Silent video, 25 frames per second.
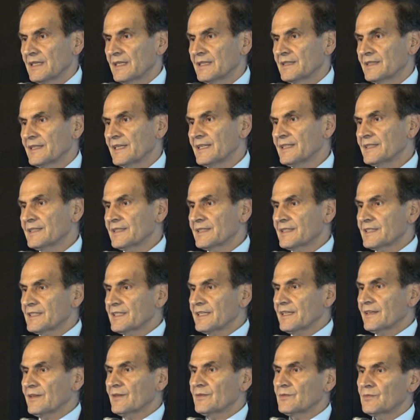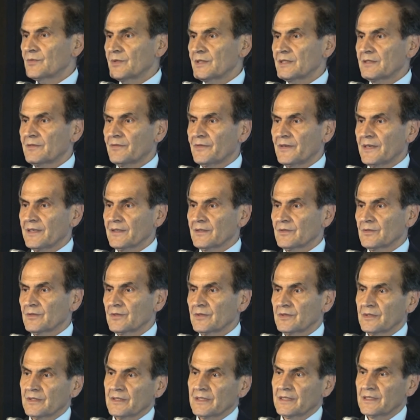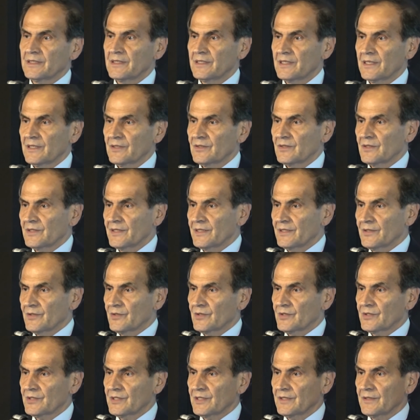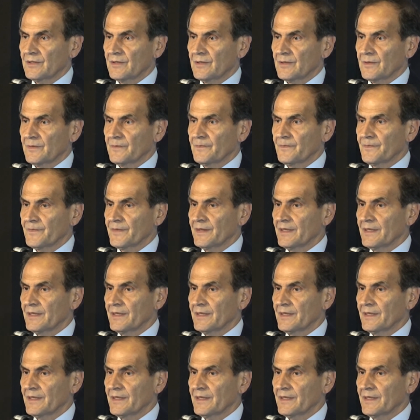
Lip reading: And that's the second risk factor in the elderly nursing home.